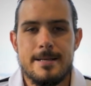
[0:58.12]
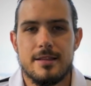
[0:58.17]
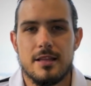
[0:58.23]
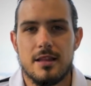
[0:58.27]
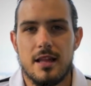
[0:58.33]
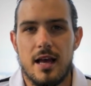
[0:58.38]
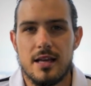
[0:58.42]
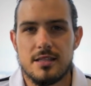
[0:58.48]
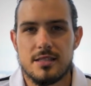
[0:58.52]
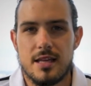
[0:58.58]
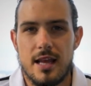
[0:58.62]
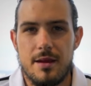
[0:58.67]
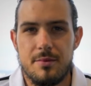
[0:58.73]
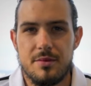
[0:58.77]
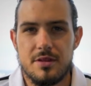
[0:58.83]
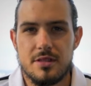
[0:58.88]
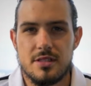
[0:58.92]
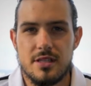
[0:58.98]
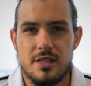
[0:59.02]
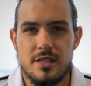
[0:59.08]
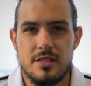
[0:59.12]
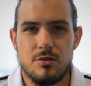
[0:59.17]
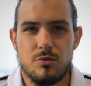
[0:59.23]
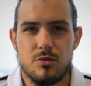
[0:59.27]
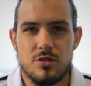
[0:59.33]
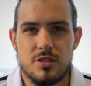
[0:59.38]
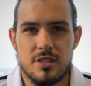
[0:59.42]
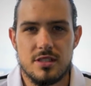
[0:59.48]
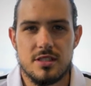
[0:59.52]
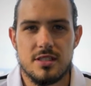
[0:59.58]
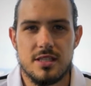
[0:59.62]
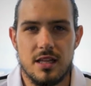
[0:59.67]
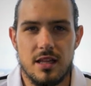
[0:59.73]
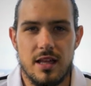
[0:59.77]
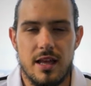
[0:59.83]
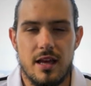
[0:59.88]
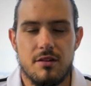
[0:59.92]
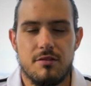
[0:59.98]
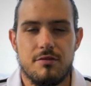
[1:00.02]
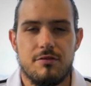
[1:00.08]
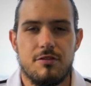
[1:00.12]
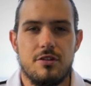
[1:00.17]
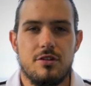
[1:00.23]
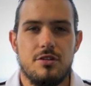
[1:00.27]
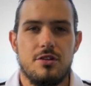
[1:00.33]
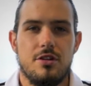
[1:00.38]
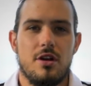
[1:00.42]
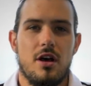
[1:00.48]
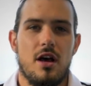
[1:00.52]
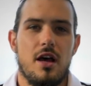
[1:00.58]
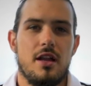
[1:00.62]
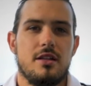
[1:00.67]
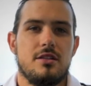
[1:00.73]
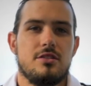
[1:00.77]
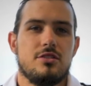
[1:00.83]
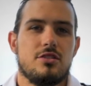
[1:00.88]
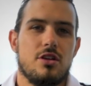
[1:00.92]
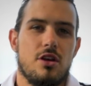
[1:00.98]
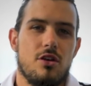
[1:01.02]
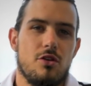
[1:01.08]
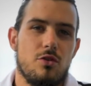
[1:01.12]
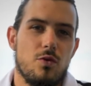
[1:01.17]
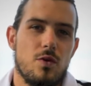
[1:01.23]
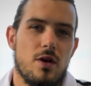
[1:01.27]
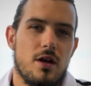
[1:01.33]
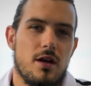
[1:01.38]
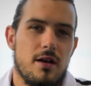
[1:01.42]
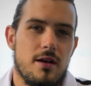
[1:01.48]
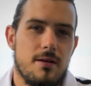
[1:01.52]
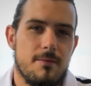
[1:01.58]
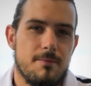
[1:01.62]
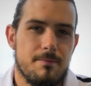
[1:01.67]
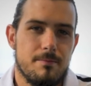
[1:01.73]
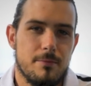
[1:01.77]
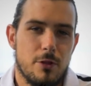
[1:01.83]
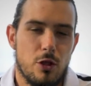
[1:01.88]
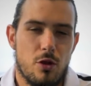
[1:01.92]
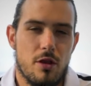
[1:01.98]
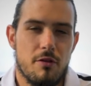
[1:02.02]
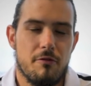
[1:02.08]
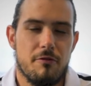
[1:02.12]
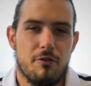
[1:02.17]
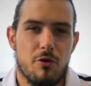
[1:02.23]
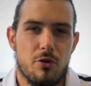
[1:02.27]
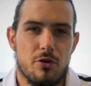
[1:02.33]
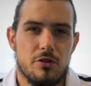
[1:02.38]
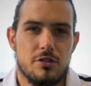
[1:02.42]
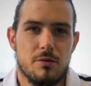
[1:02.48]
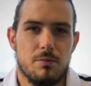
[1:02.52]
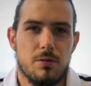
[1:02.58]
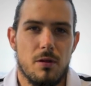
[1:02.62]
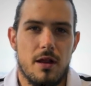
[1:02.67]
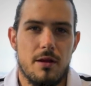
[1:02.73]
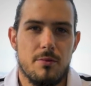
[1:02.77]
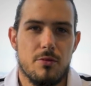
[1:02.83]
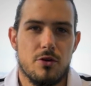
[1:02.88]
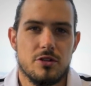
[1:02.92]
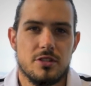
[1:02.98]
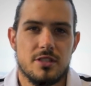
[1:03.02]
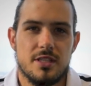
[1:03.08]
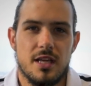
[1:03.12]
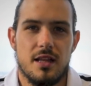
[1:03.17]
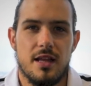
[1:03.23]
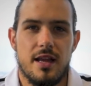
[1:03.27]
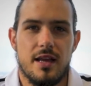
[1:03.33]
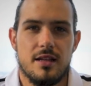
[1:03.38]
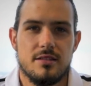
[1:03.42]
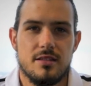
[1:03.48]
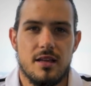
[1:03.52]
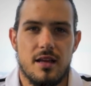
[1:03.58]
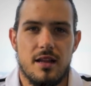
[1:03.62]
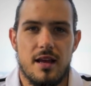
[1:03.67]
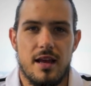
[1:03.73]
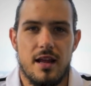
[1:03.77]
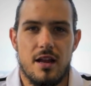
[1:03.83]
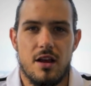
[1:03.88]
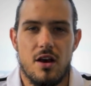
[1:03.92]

the last game of the season was a sellout for United, so um, looking forward to plenty more sellouts at, at